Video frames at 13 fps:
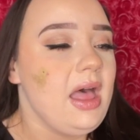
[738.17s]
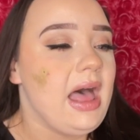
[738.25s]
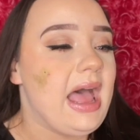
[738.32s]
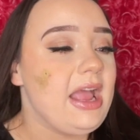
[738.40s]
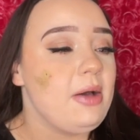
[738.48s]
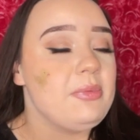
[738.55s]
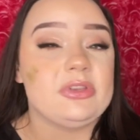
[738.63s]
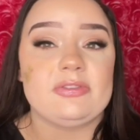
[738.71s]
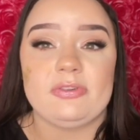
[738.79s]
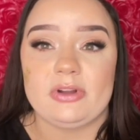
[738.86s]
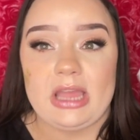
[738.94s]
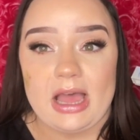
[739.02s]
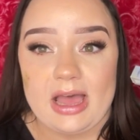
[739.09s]
I almost
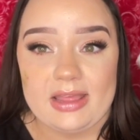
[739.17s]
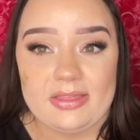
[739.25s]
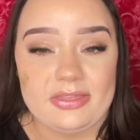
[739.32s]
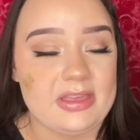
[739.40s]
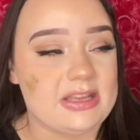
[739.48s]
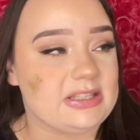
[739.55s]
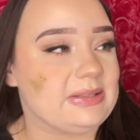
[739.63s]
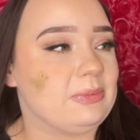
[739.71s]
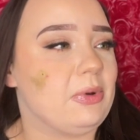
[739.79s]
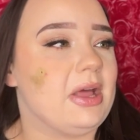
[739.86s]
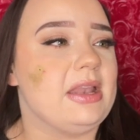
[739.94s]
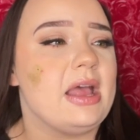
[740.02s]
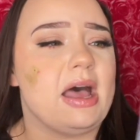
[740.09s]
forgot this
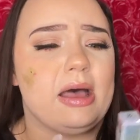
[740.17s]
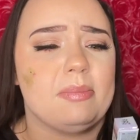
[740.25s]
one.